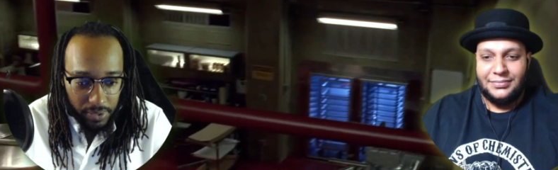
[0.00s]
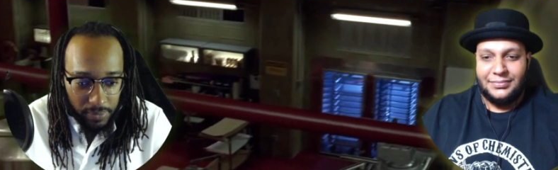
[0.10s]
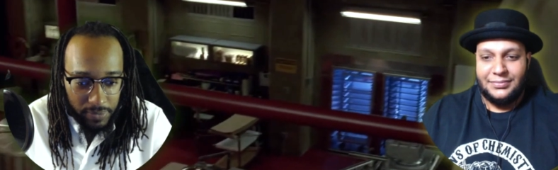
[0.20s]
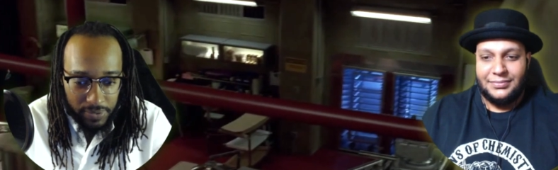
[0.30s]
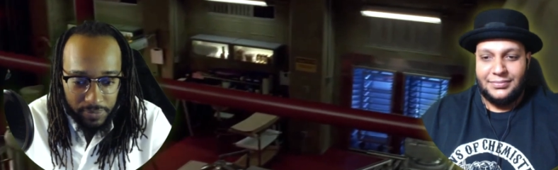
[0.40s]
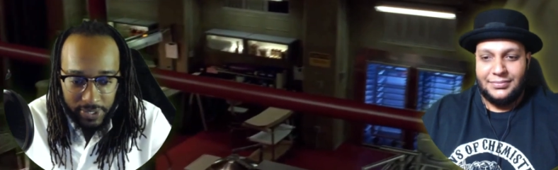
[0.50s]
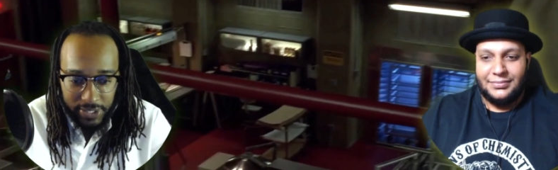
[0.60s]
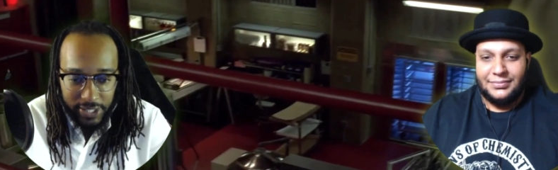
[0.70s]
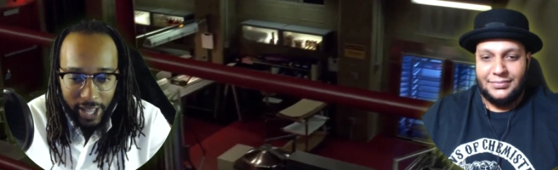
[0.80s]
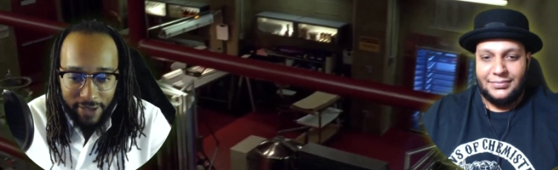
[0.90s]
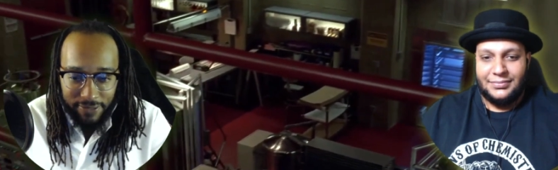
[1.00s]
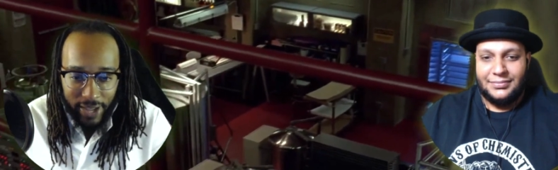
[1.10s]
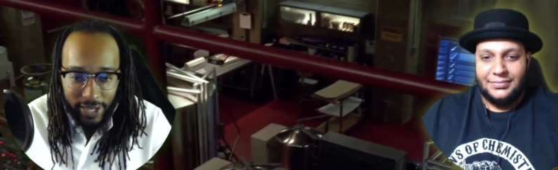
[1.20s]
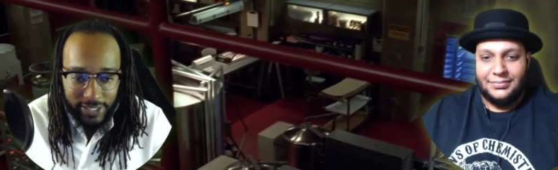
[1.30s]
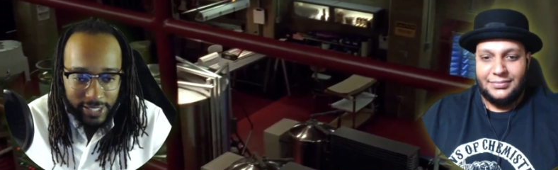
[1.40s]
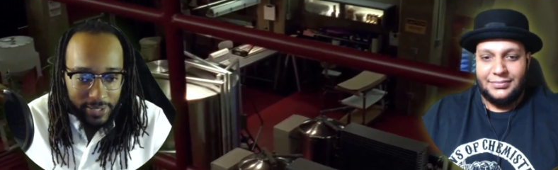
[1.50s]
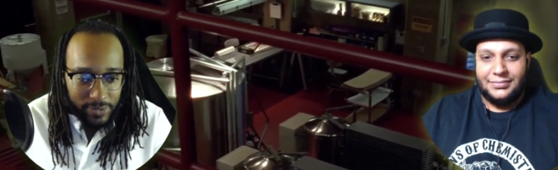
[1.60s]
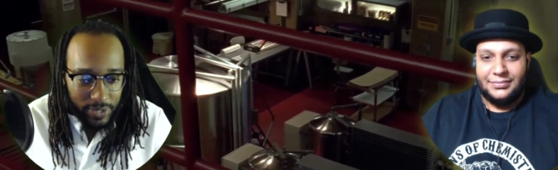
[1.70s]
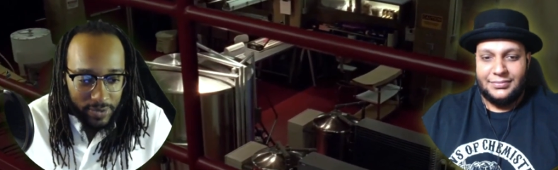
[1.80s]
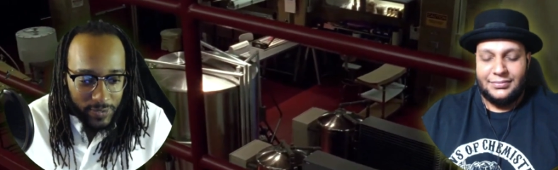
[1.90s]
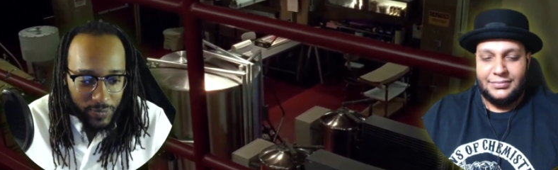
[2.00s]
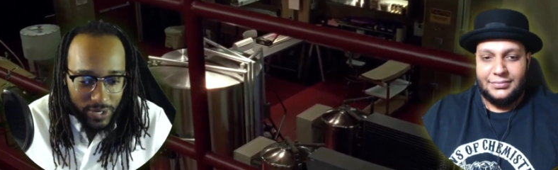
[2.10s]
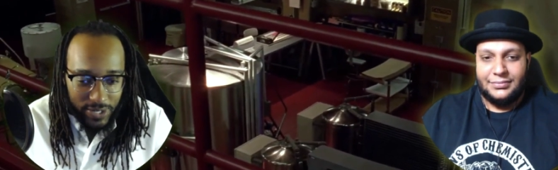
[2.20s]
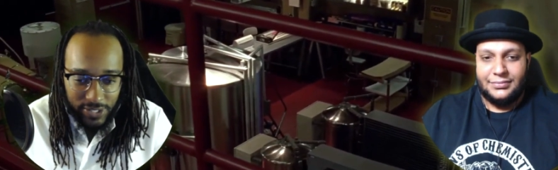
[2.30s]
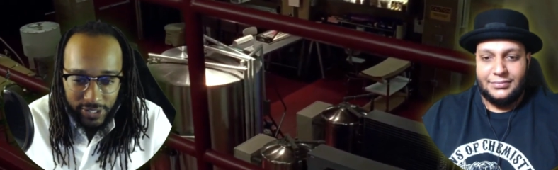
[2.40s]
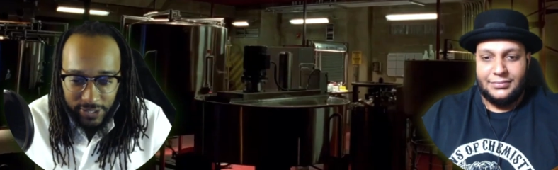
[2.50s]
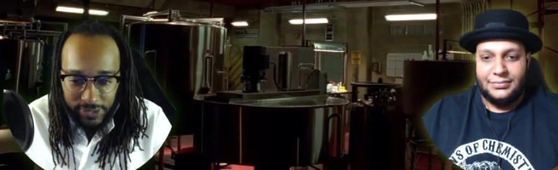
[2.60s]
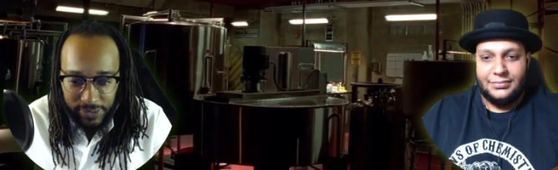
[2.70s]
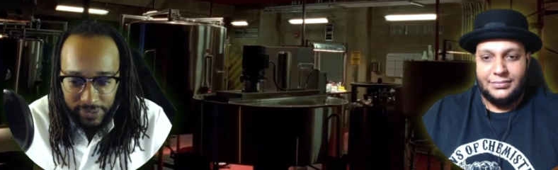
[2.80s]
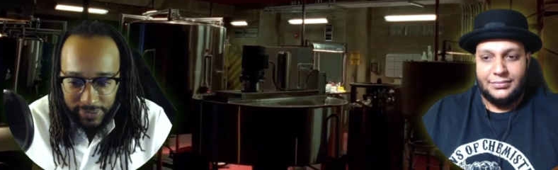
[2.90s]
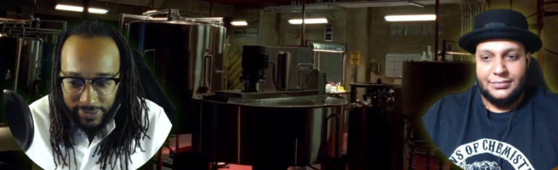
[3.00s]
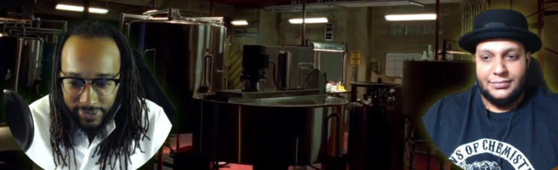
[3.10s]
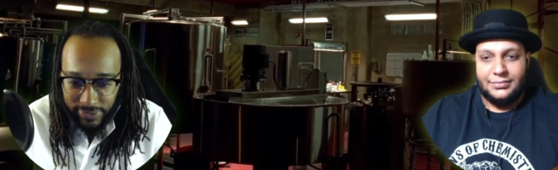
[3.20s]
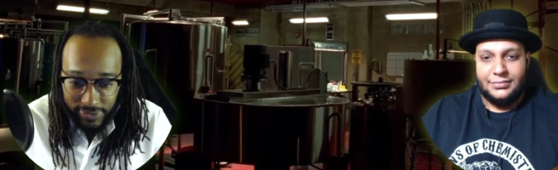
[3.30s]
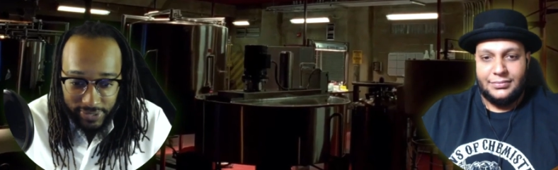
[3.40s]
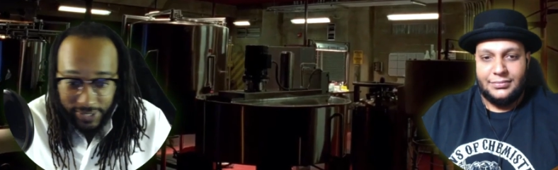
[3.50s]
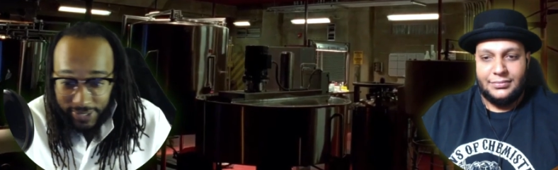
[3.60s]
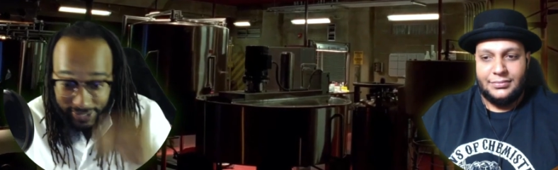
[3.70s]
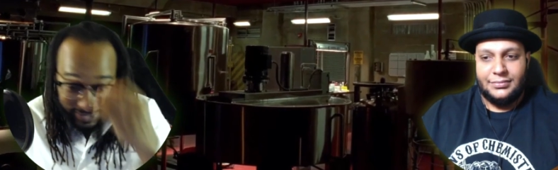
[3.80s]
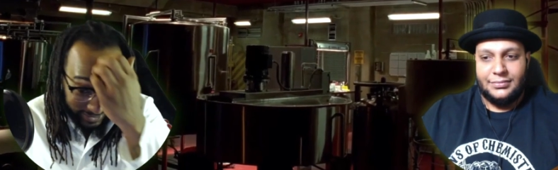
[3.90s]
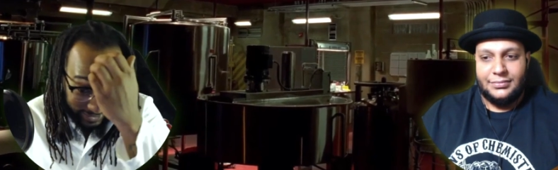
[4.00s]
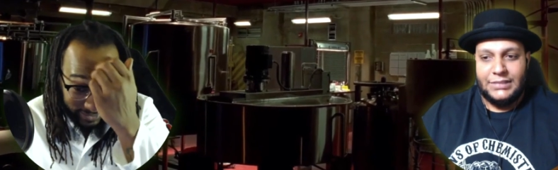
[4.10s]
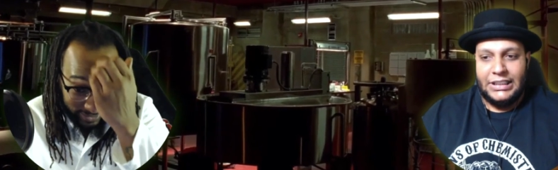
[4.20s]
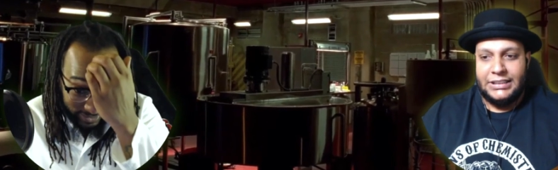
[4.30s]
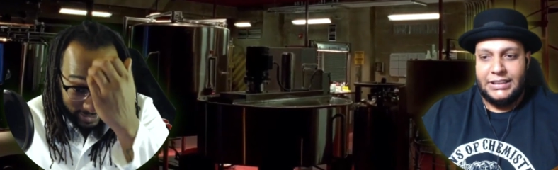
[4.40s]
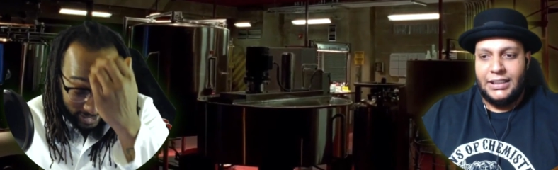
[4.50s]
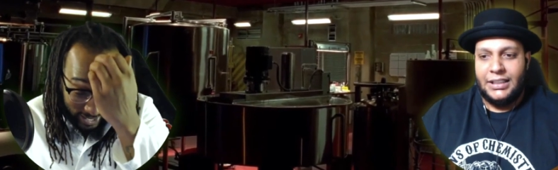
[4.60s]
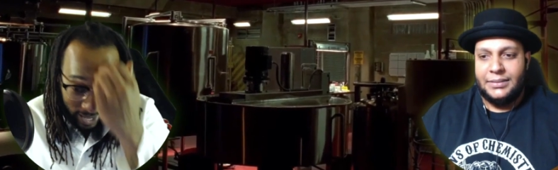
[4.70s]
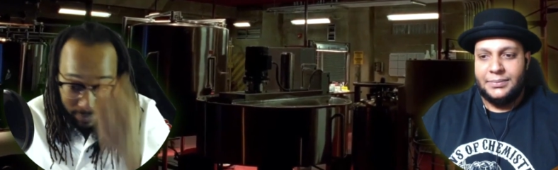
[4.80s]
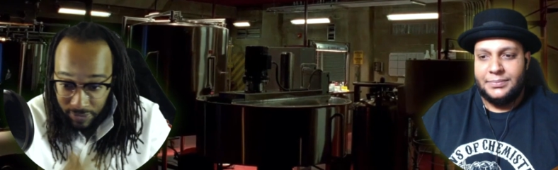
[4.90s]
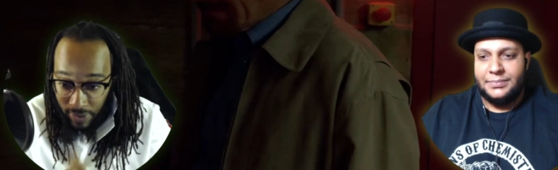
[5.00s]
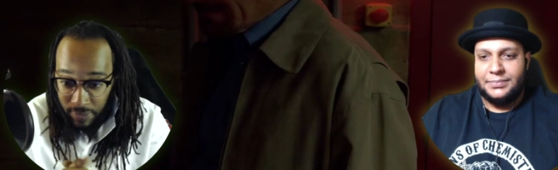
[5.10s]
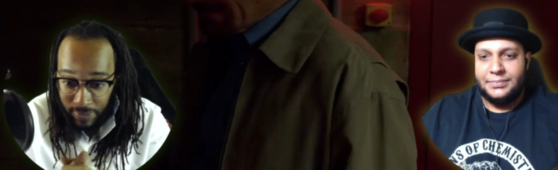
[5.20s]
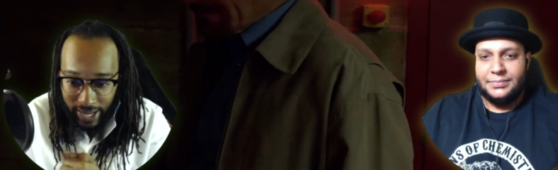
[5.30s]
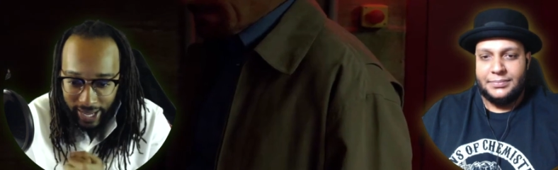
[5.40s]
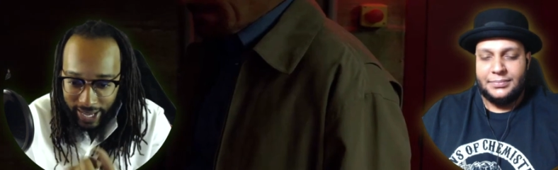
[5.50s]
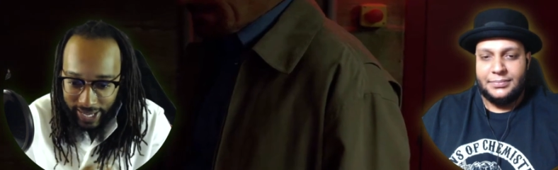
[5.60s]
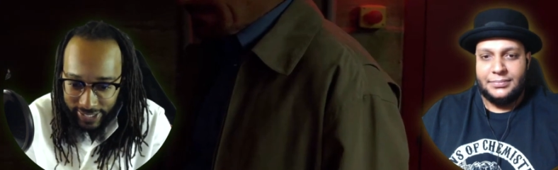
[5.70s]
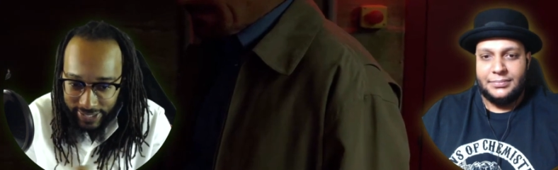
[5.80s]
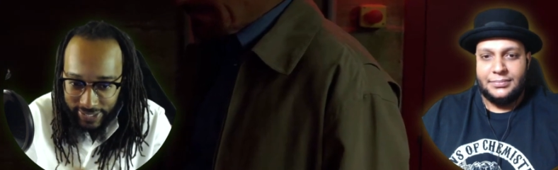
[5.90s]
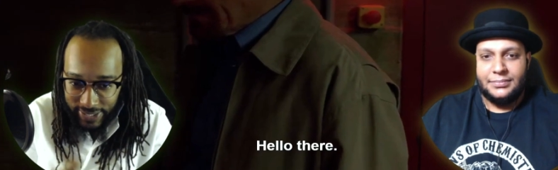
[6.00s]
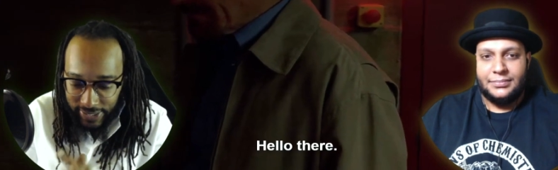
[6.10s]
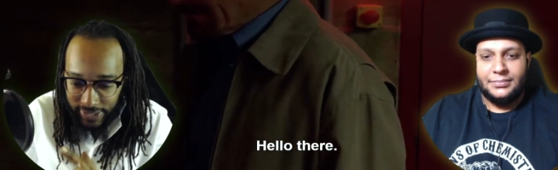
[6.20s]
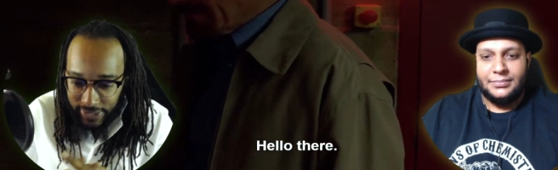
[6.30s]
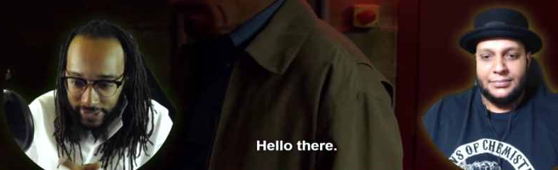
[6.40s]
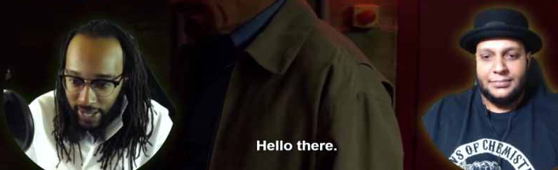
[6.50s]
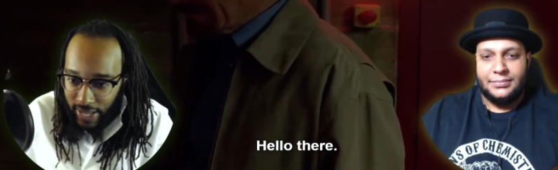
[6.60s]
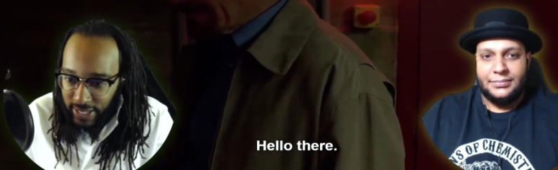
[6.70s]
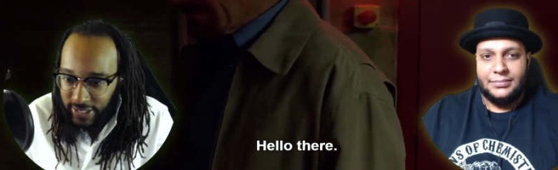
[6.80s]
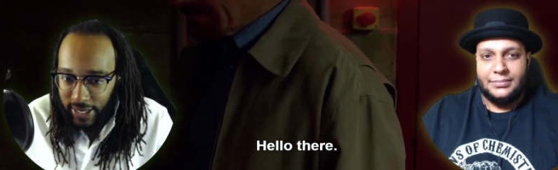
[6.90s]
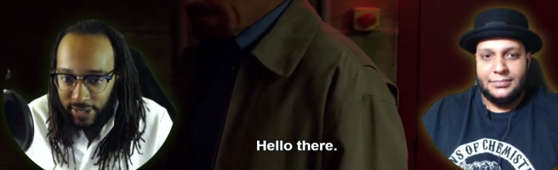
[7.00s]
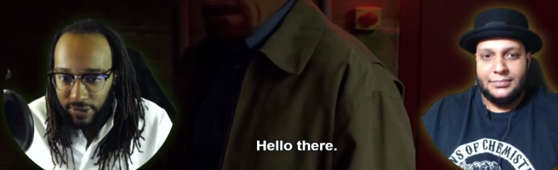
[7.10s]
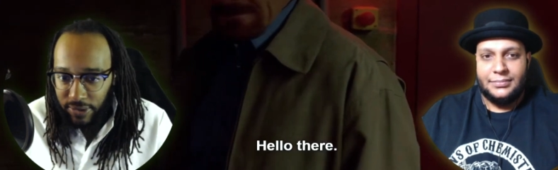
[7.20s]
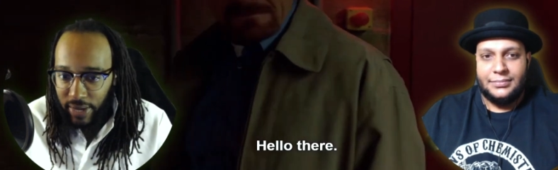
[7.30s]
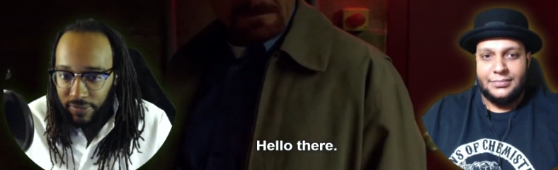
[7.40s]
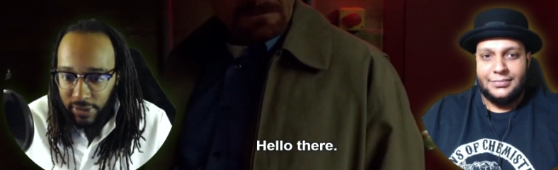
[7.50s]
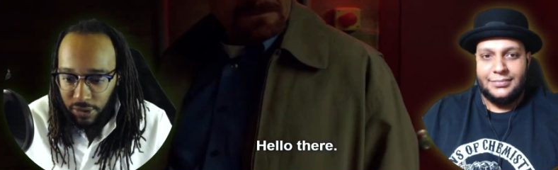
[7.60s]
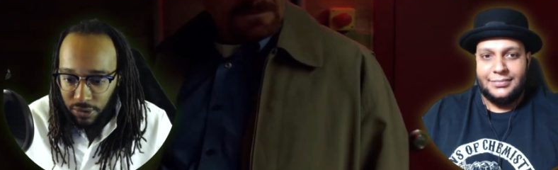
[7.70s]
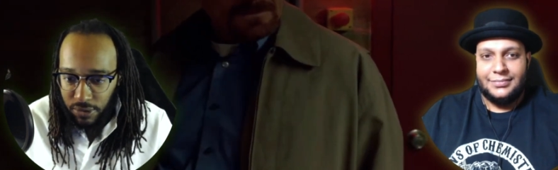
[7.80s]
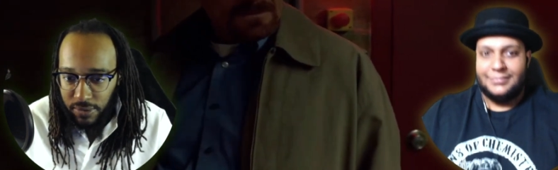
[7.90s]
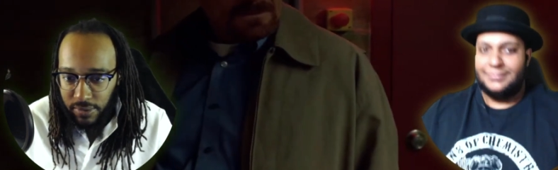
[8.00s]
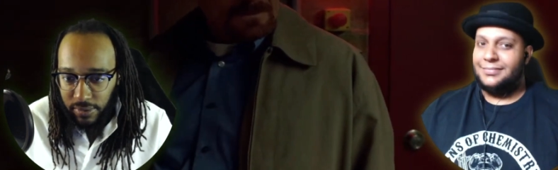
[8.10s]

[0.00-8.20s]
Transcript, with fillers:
Speaker 1: I'm still, where the staff at? He said he was going to workers too. Did he say that? Got me rubbing my hands. Okay. Yeah, he said you gonna have a crew.